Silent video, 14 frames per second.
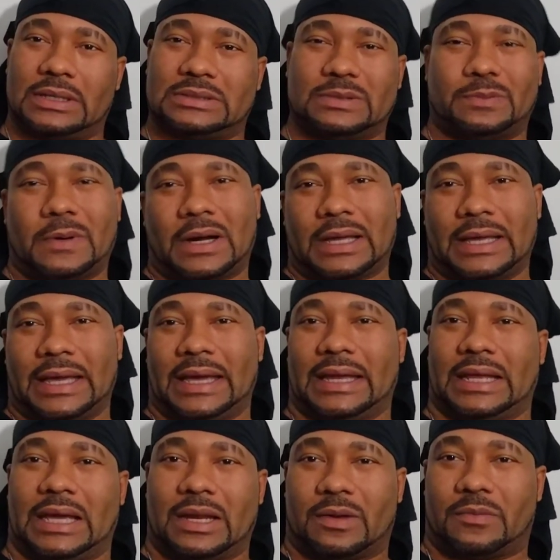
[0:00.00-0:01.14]
This fucking
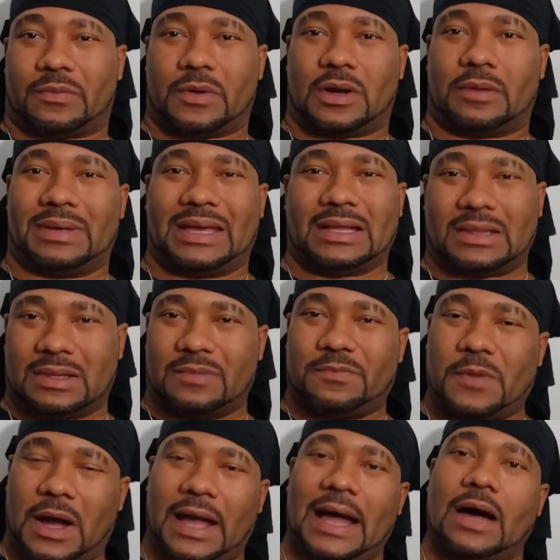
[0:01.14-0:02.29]
idiot in front of me. Get the
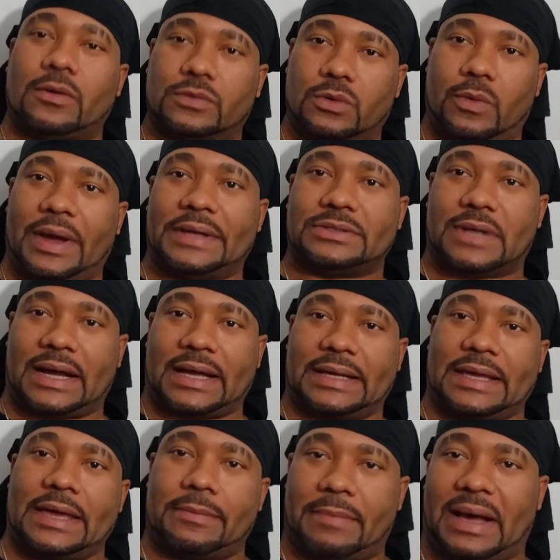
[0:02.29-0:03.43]
fuck out the way so I can
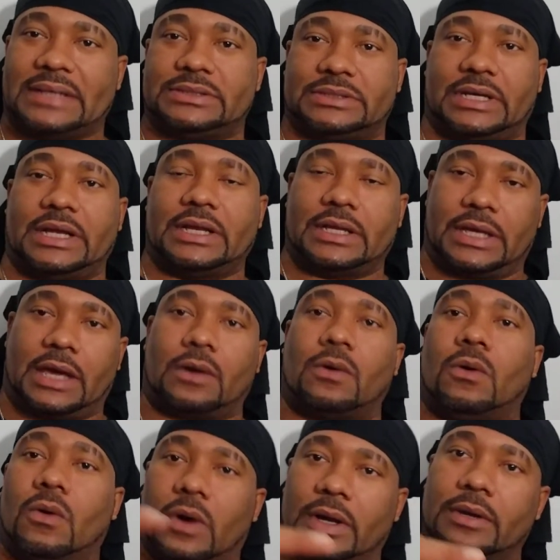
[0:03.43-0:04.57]
get my shit and get
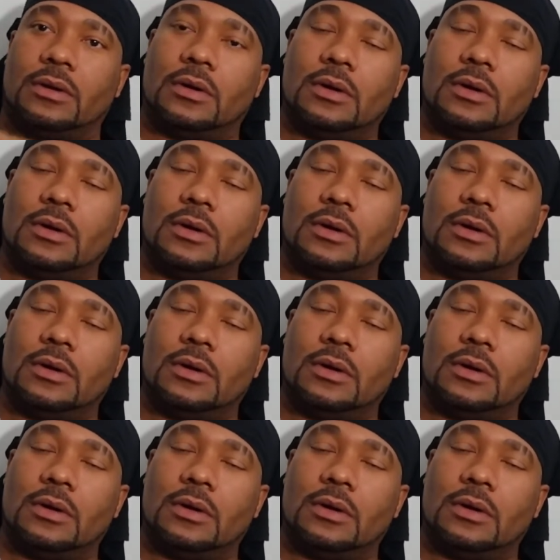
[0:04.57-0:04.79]
going